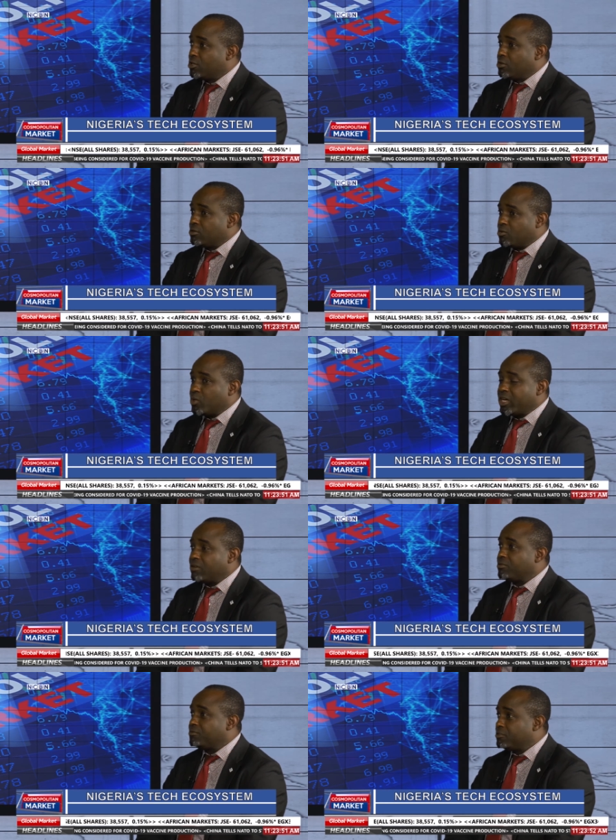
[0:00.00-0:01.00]
Do we
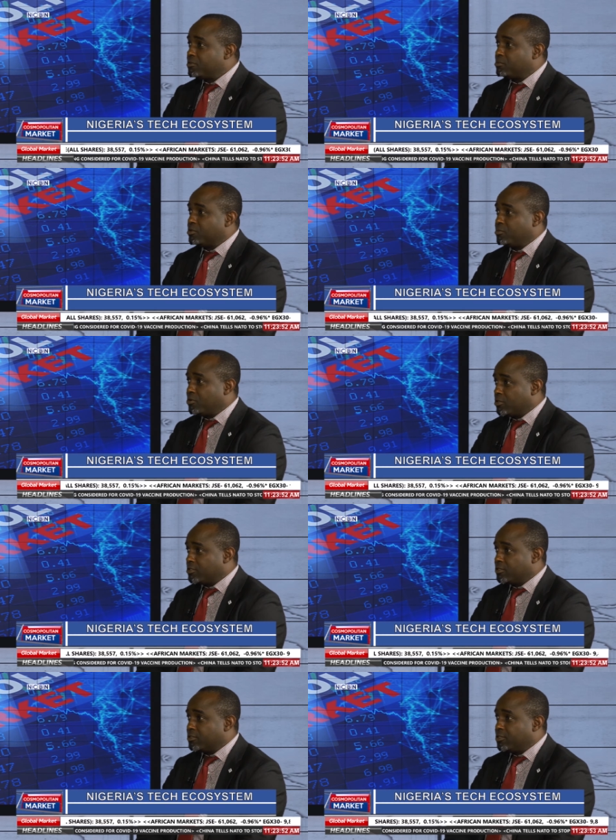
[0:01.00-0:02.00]
have a favorable
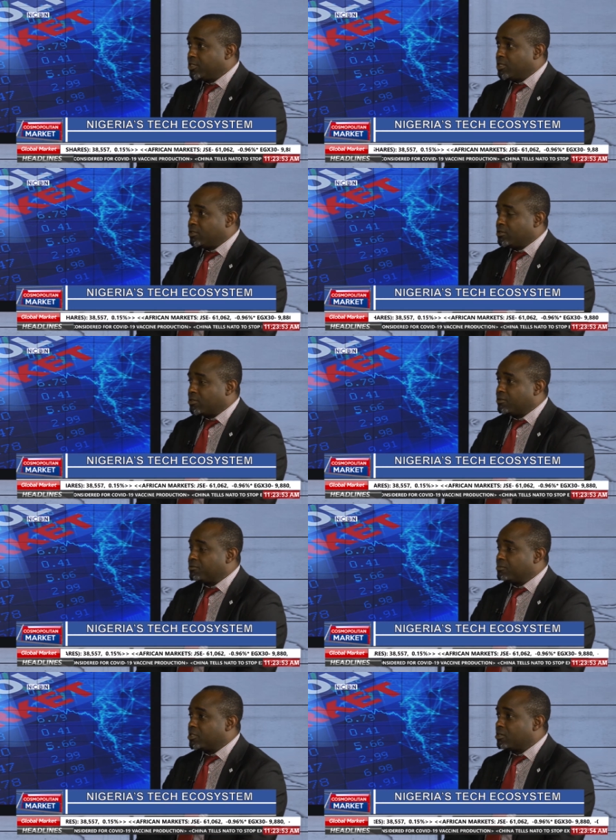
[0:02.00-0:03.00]
policy, okay,
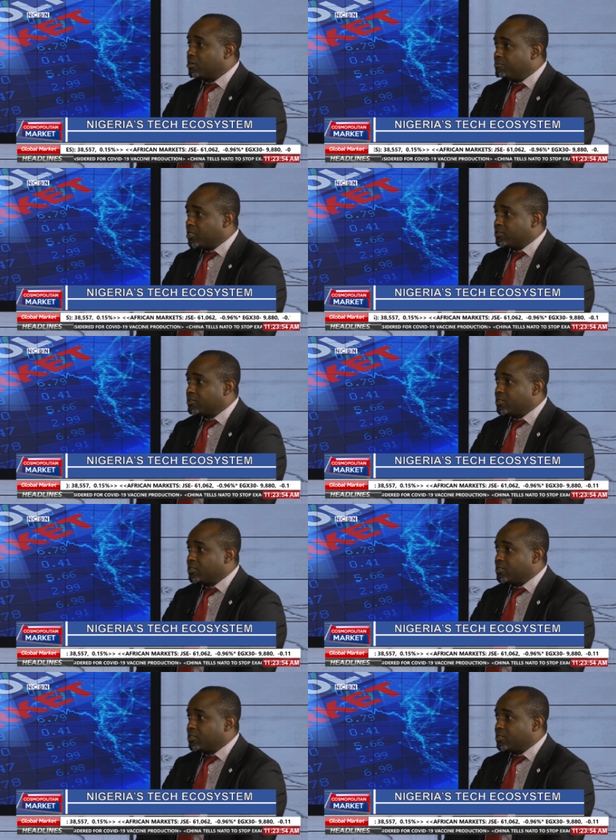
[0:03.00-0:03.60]
from the government?